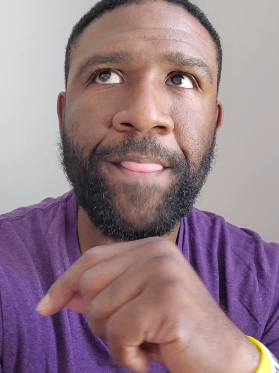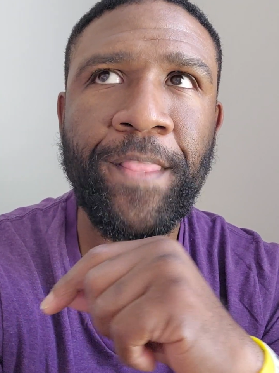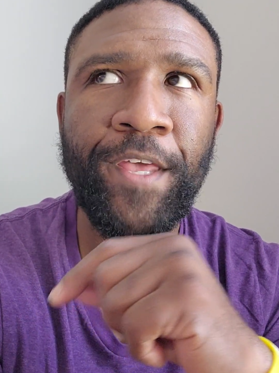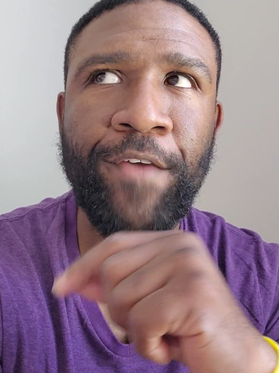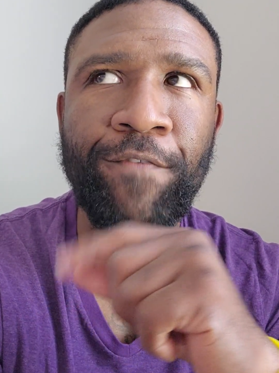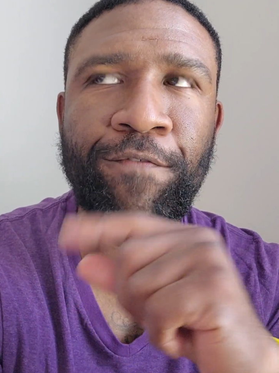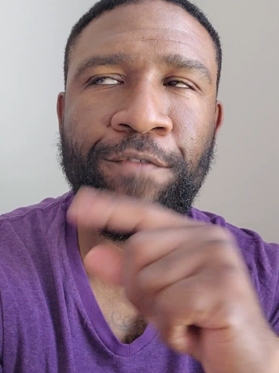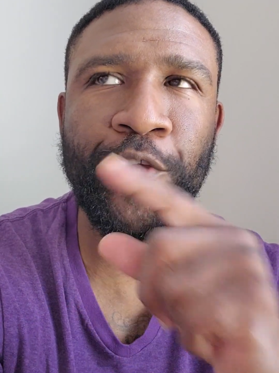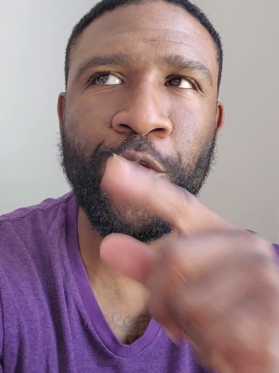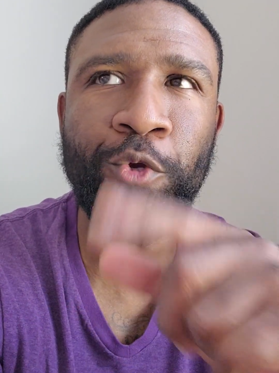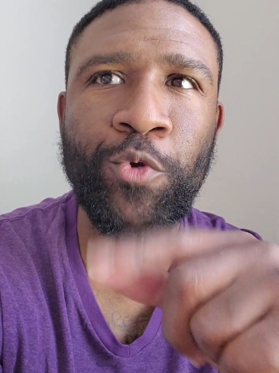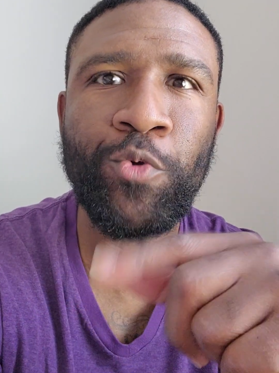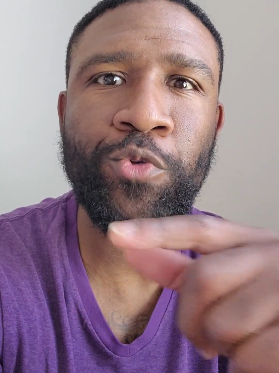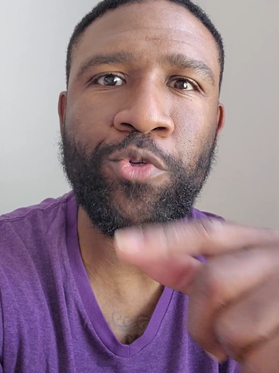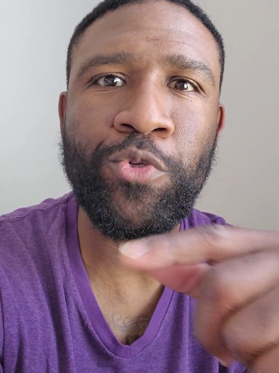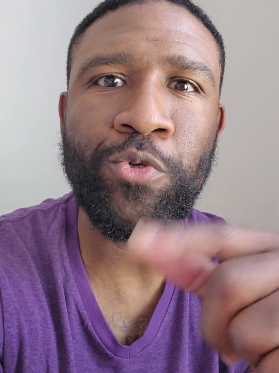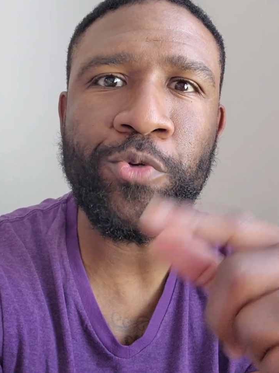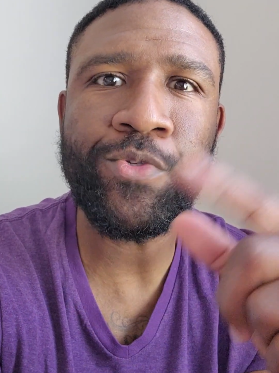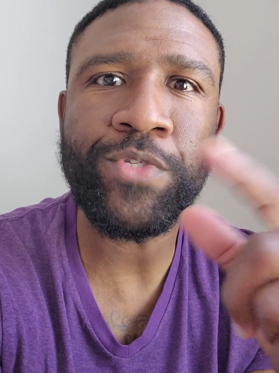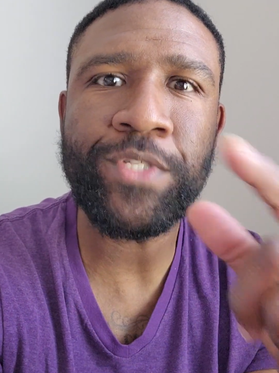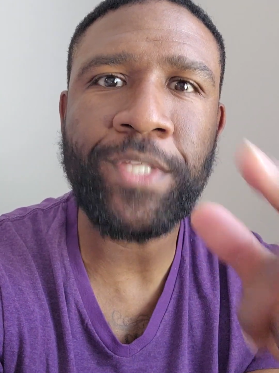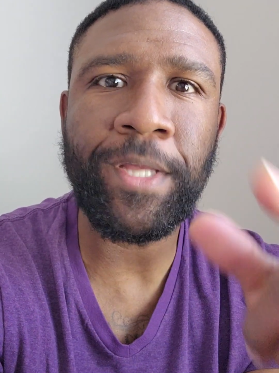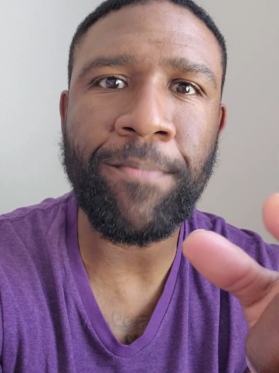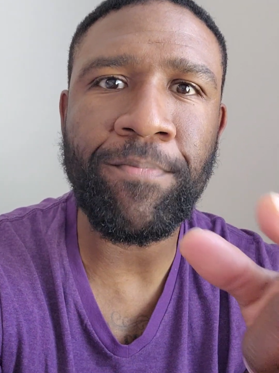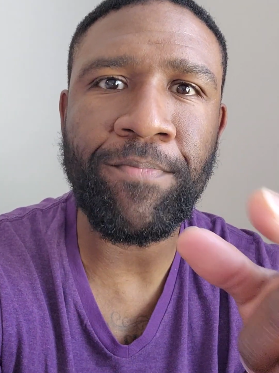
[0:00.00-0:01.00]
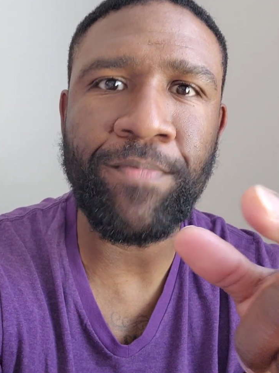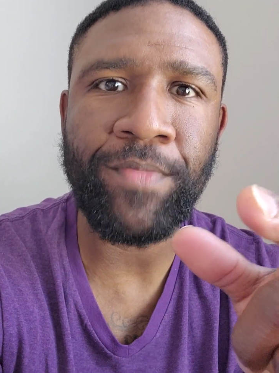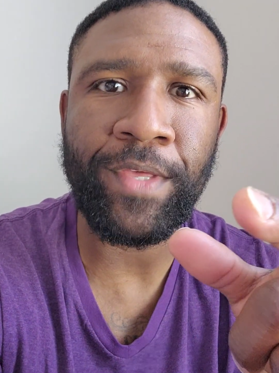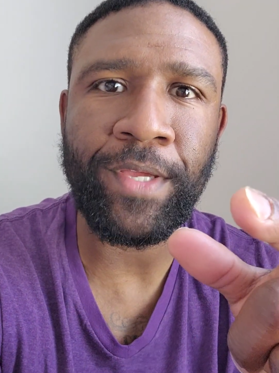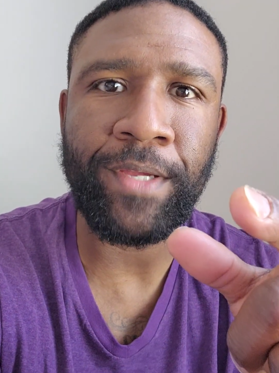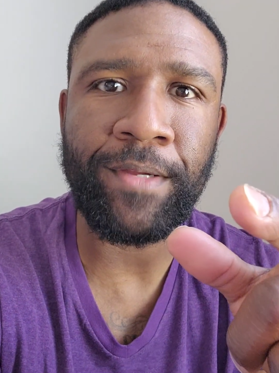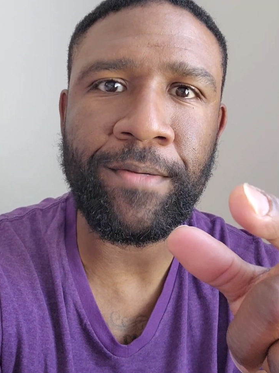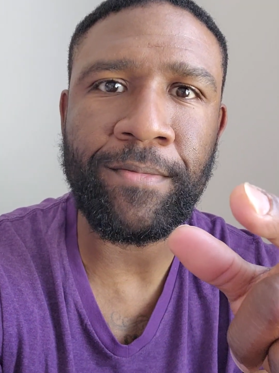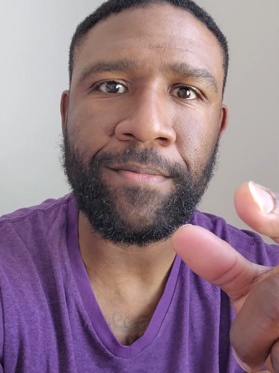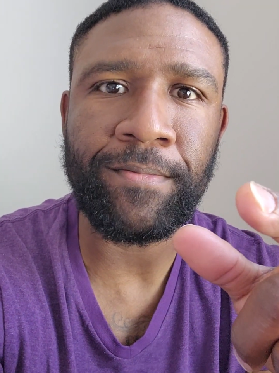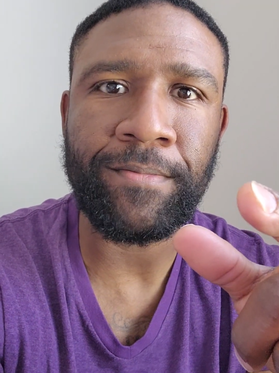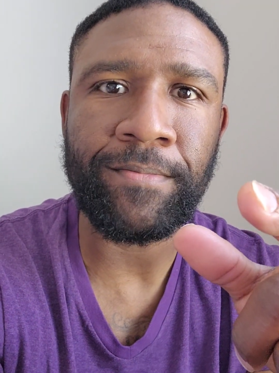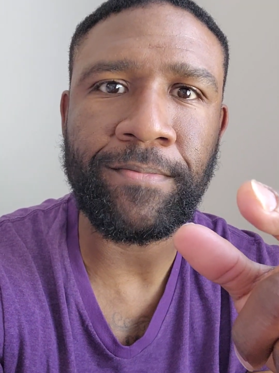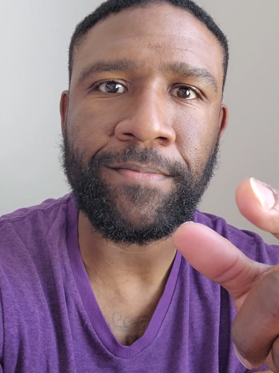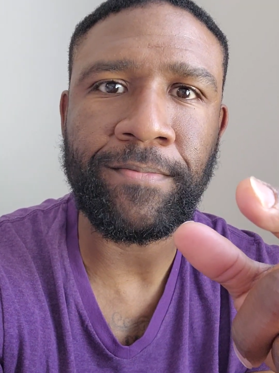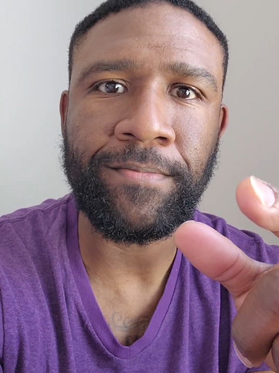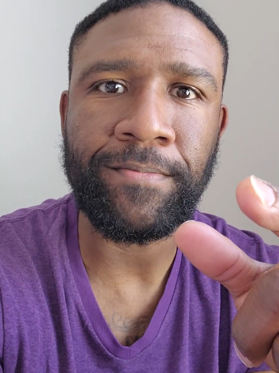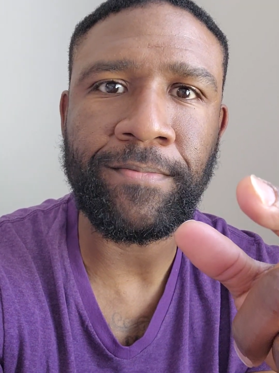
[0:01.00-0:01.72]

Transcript: If you do something,